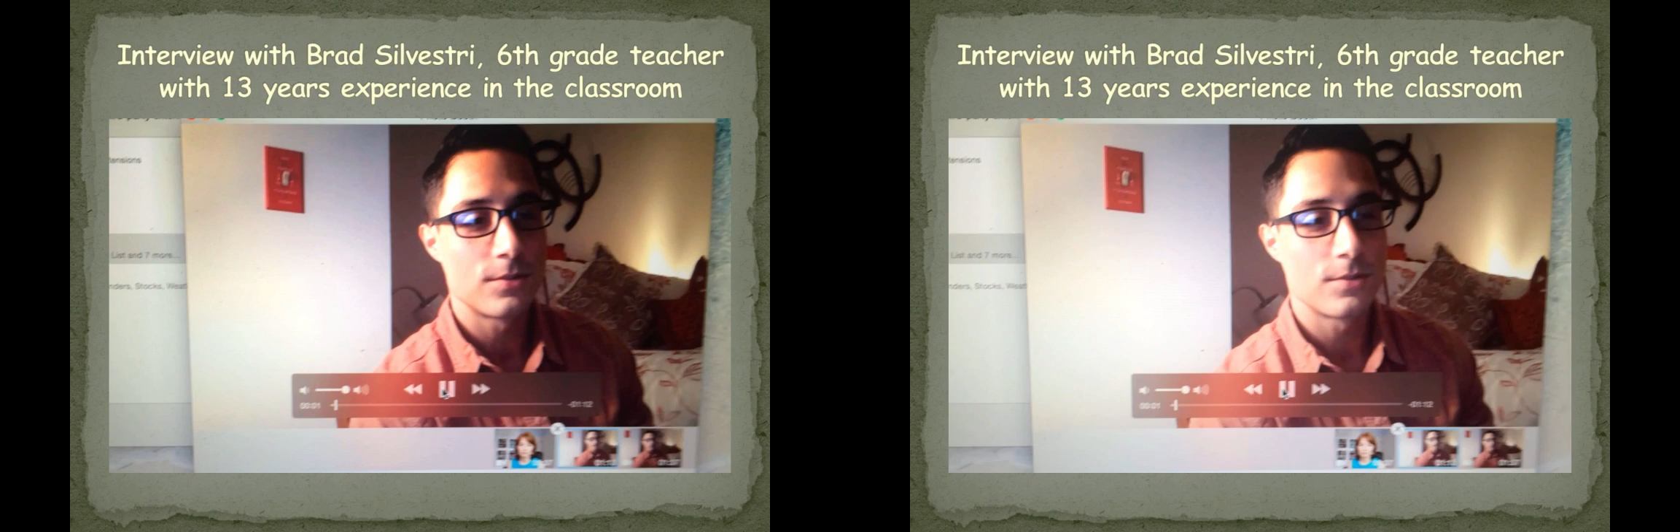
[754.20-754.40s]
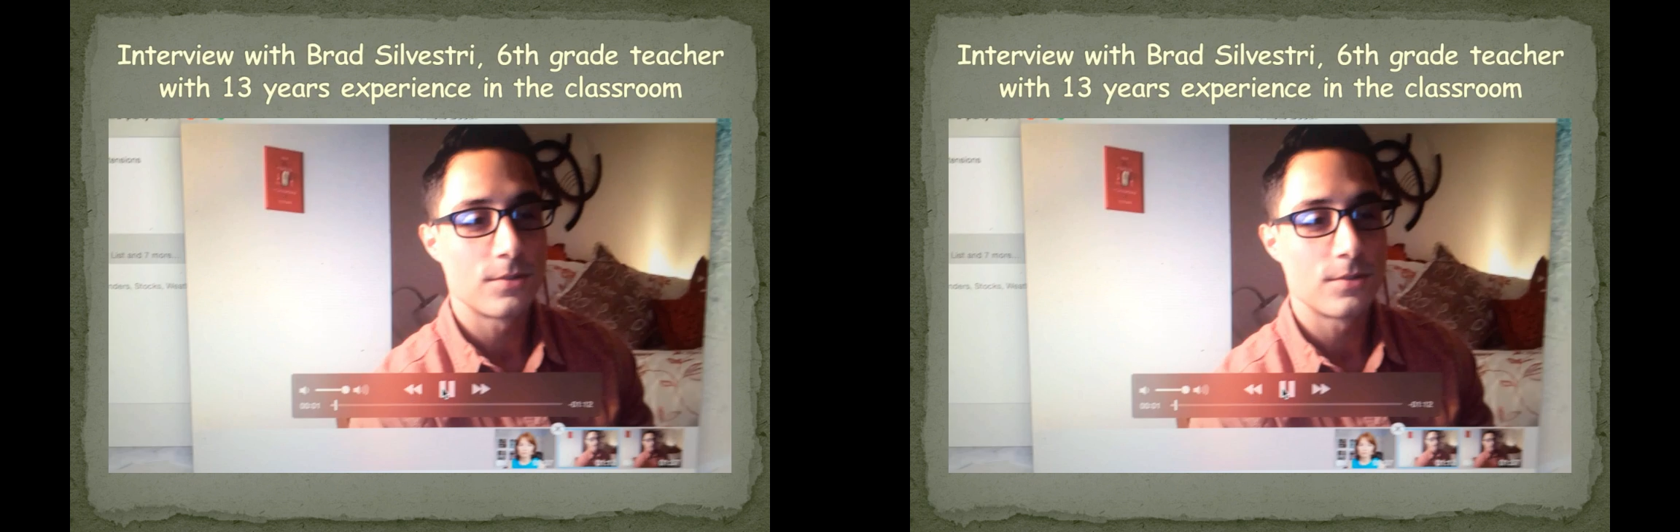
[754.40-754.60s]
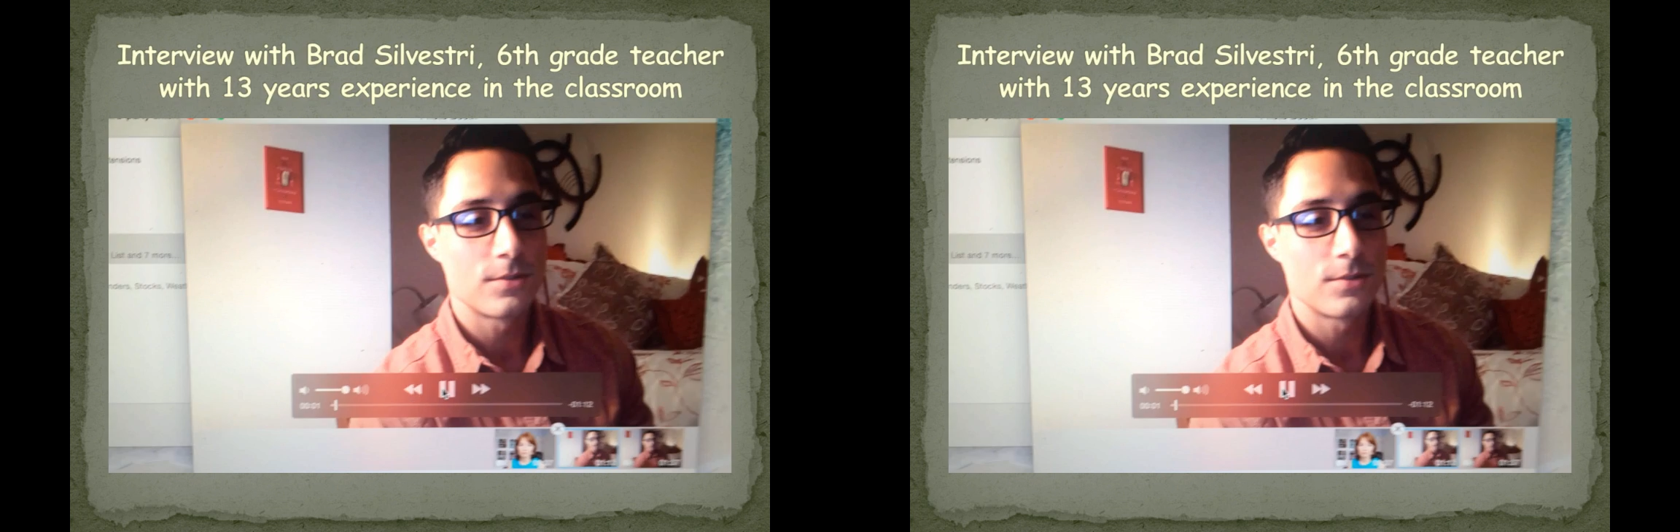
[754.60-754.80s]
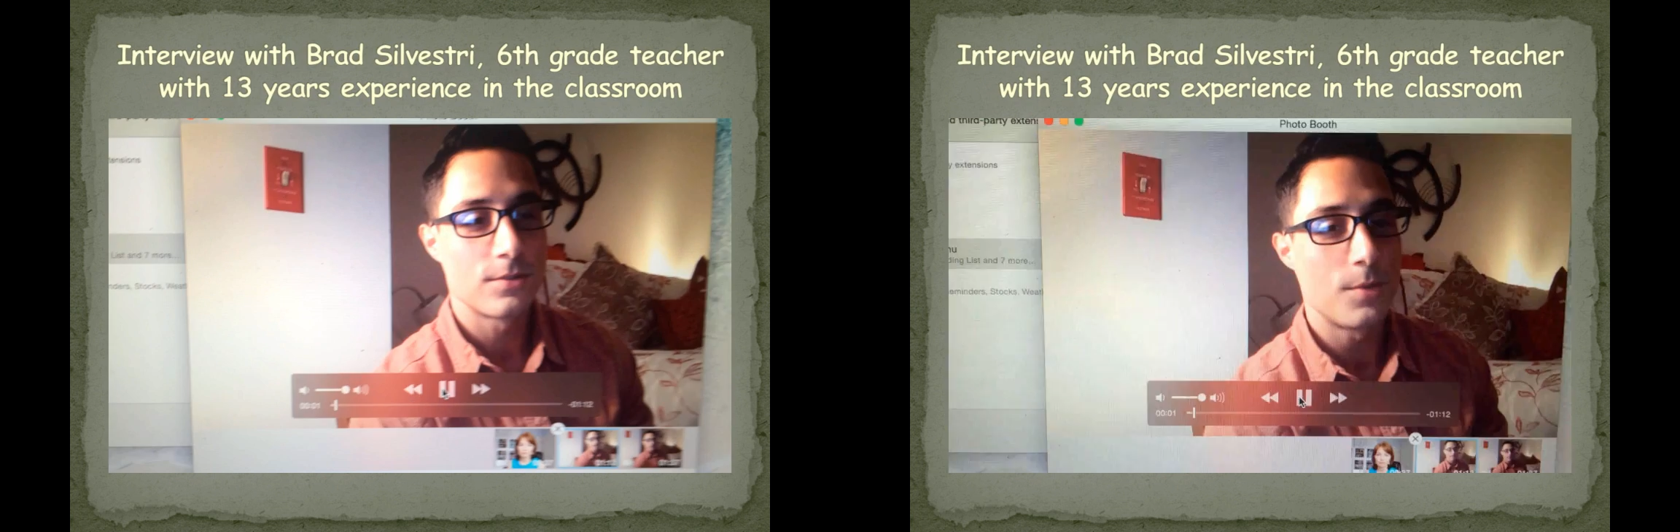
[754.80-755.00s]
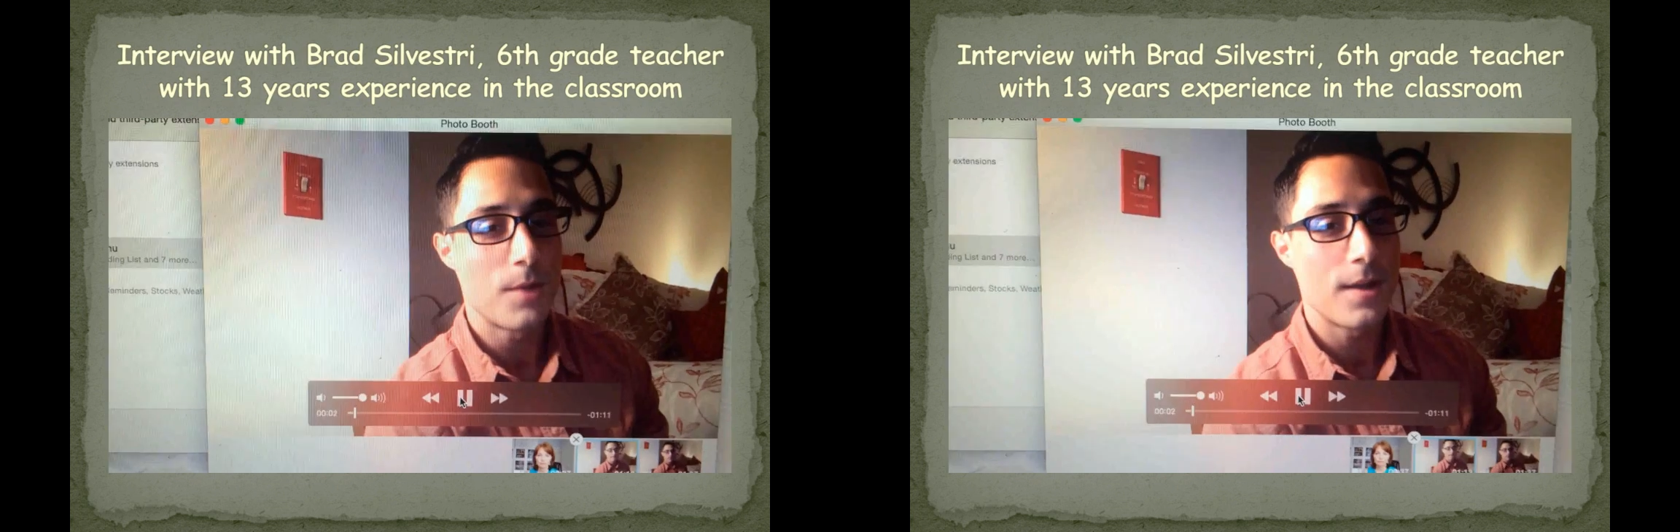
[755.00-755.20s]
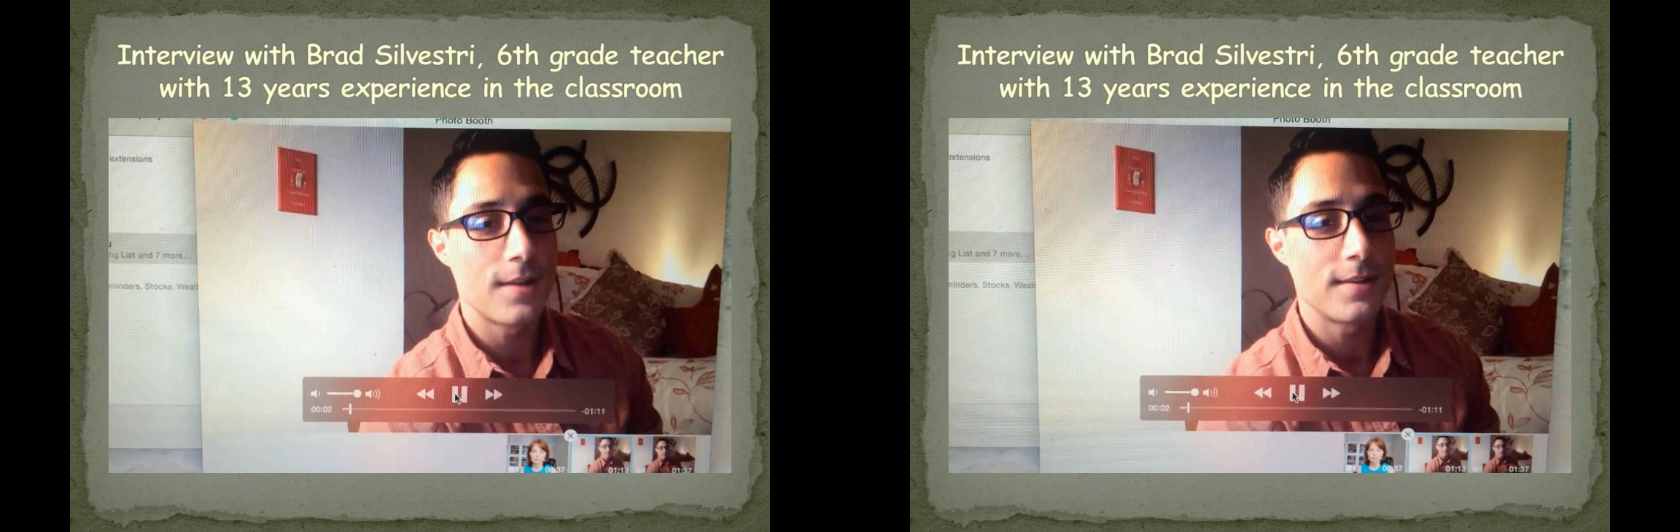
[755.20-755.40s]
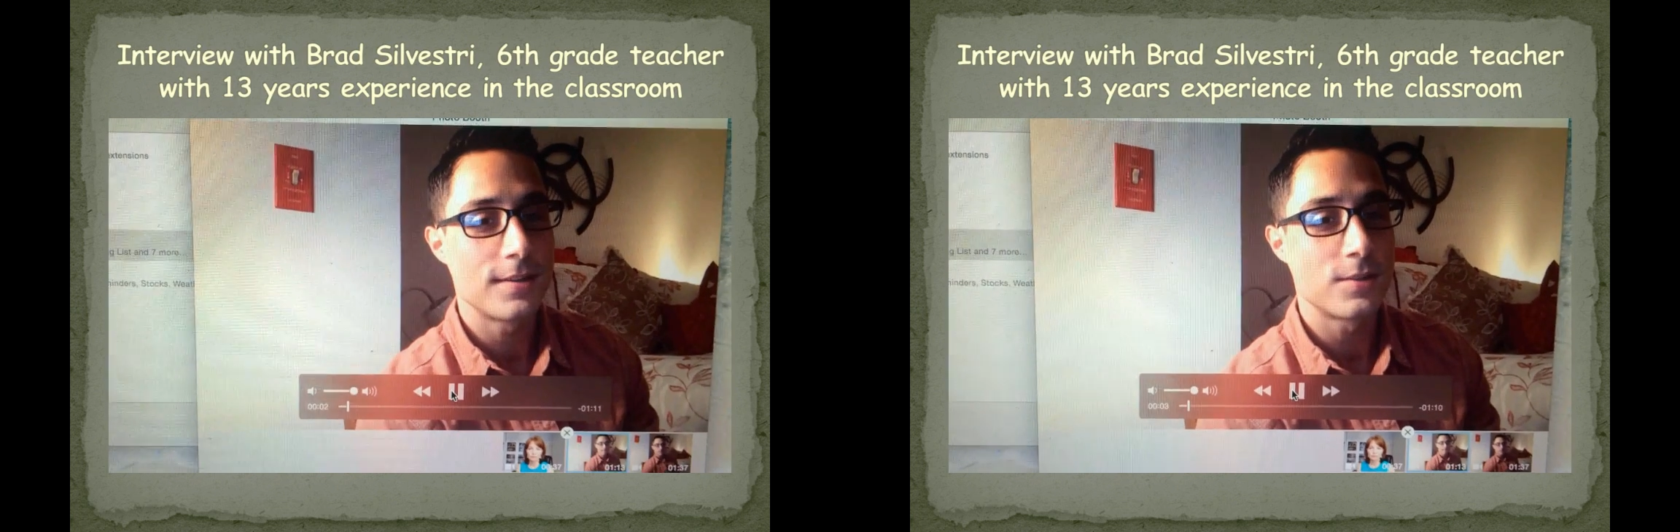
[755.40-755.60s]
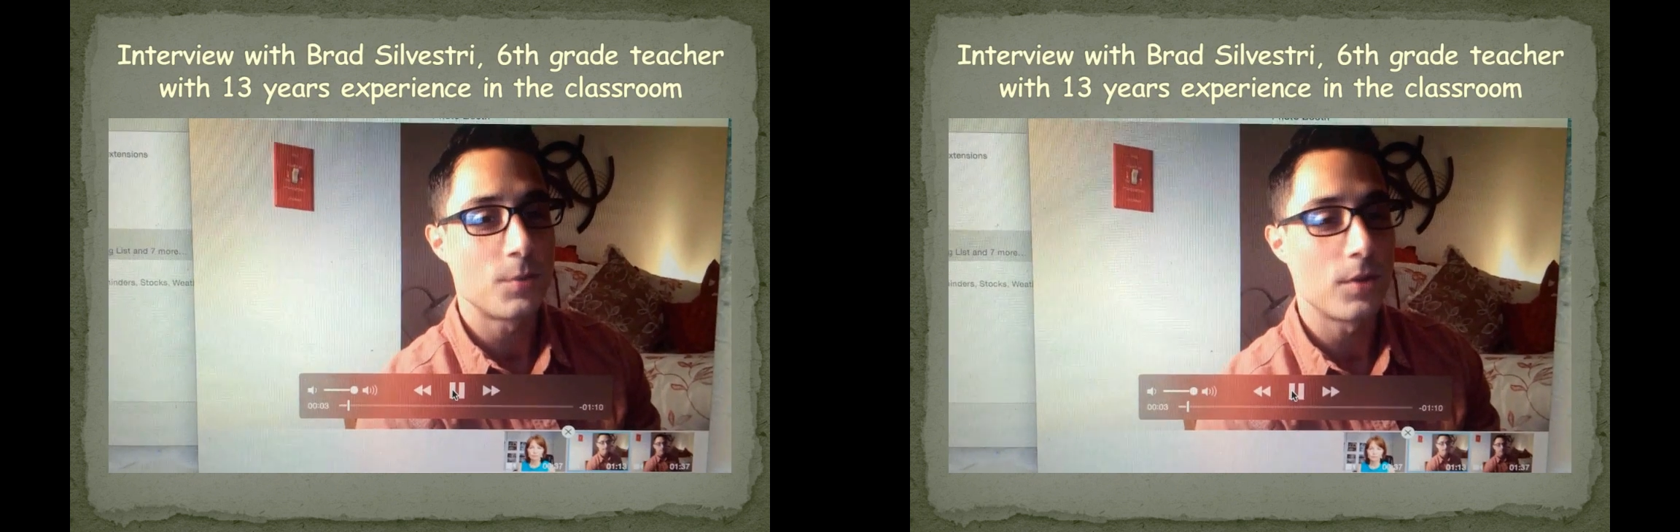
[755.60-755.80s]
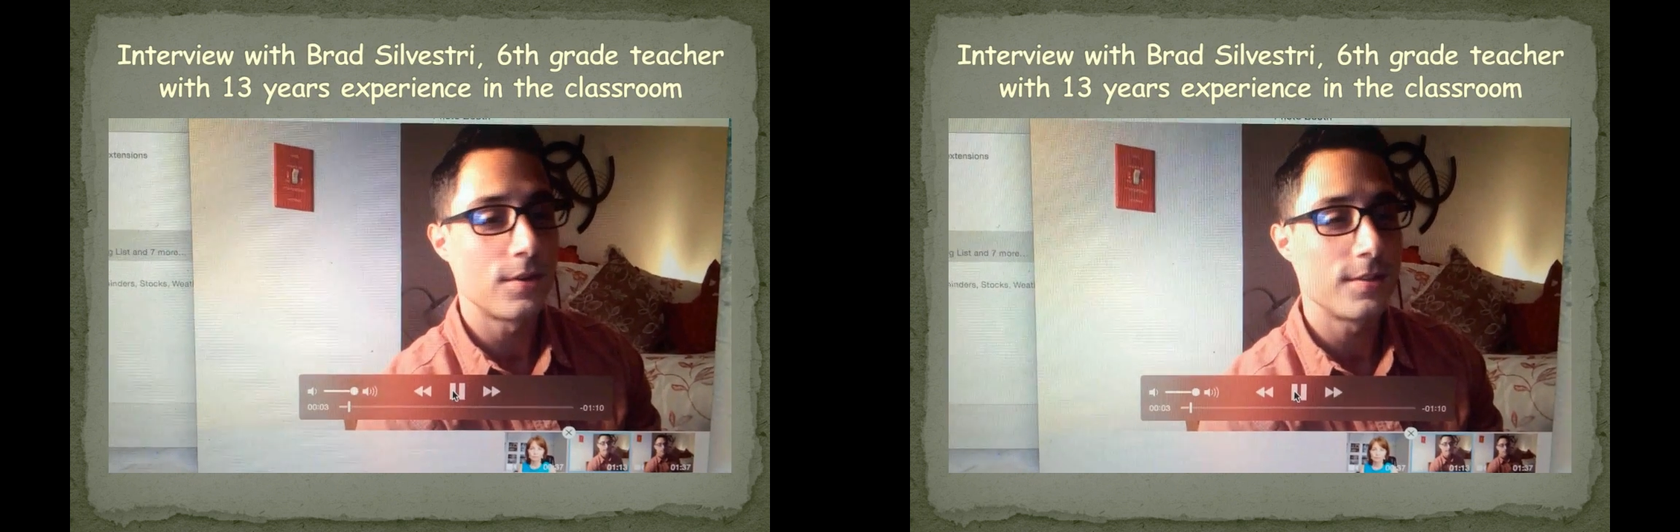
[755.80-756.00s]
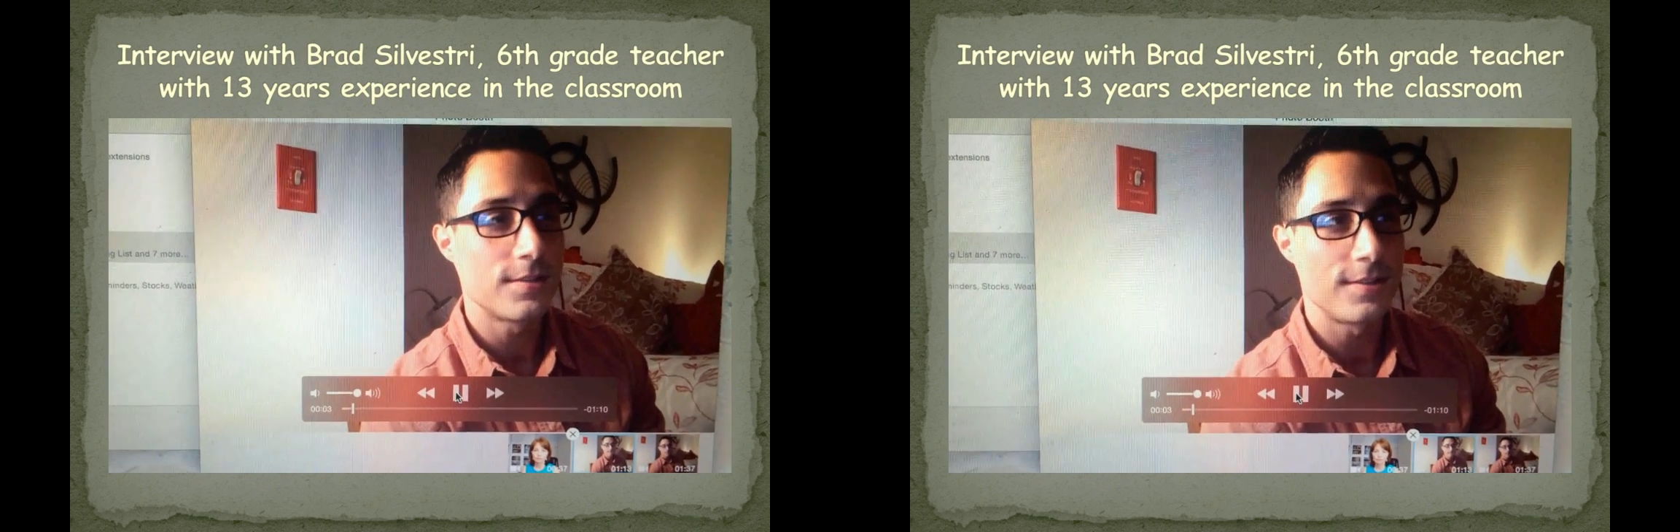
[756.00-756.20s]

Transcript: So in my experience